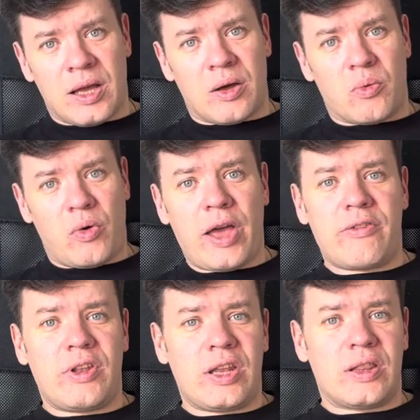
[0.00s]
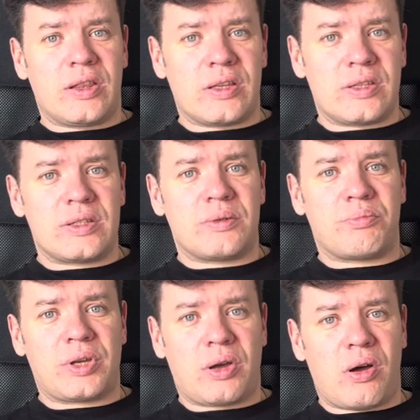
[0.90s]
Why we need this?
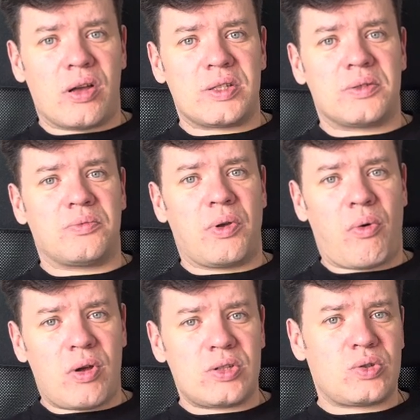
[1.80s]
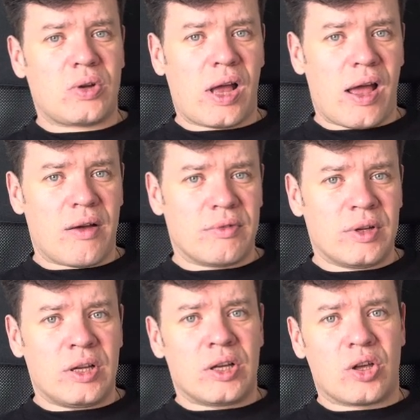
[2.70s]
Because we want to have
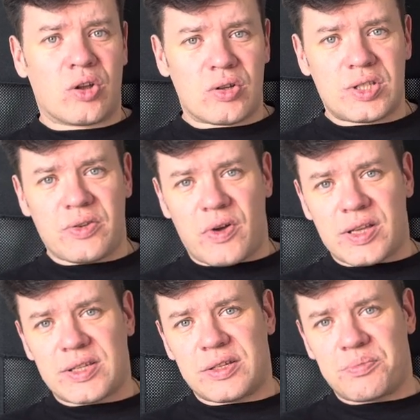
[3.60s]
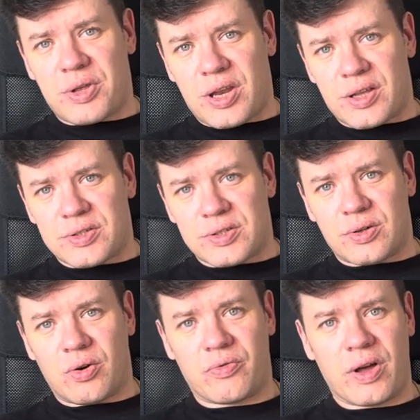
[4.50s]
cross-device experience
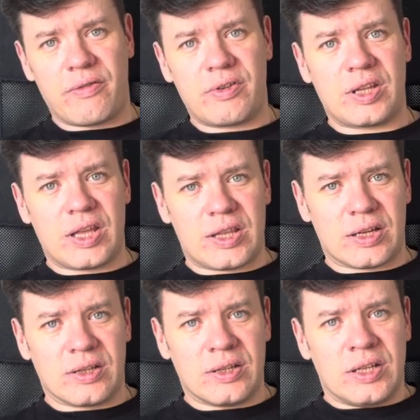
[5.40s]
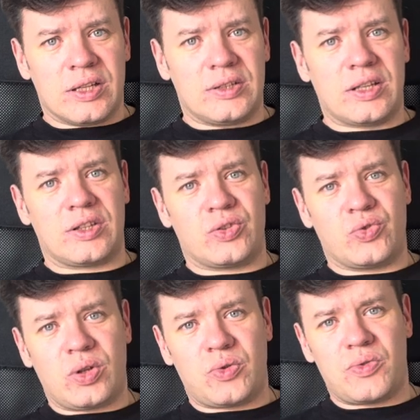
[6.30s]
of our data that
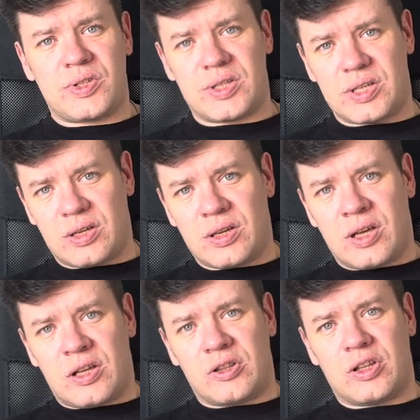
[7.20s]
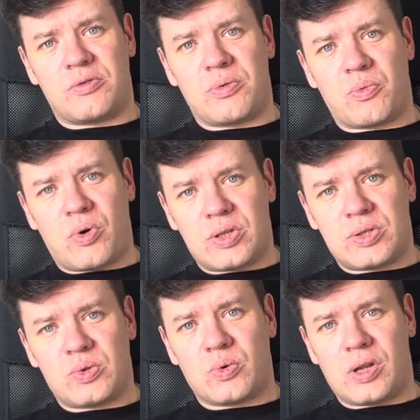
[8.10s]
not we see, that we
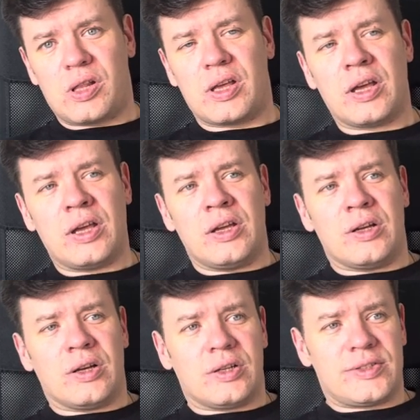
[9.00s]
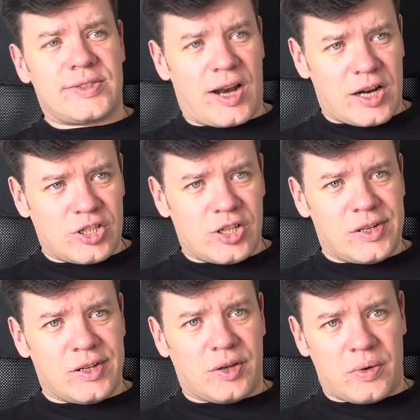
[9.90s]
want to really
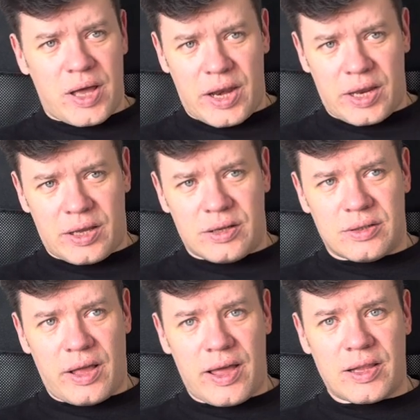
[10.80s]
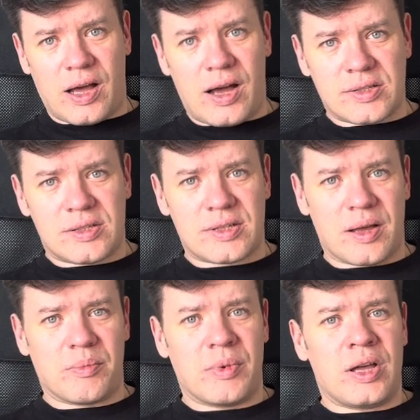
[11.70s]
structurally query and ask
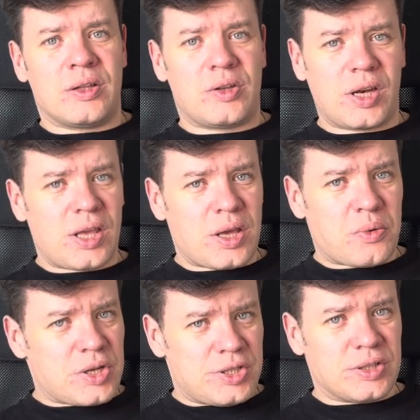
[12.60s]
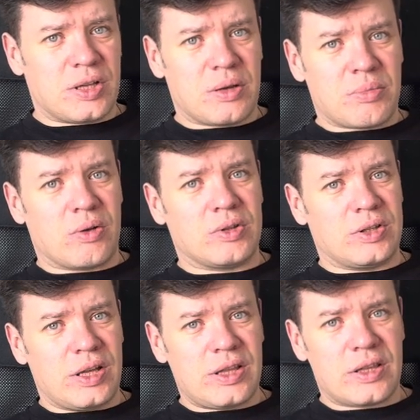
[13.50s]
some tricky question about
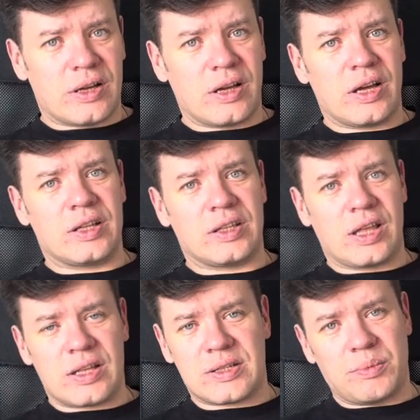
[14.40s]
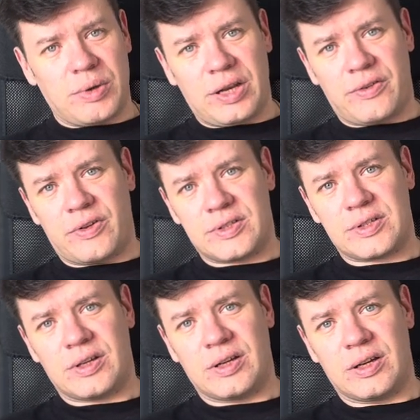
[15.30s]
the data and get some
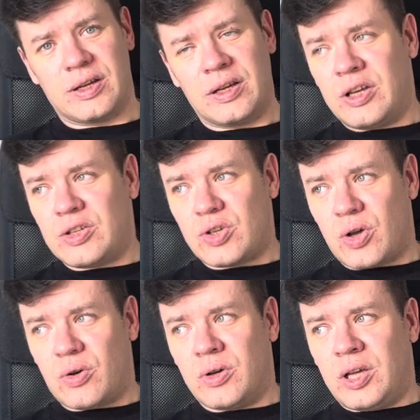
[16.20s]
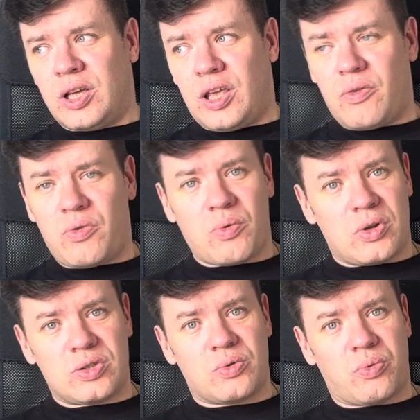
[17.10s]
benefits. So if you
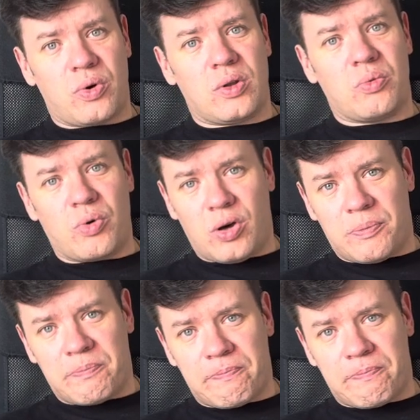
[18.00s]
want to follow more,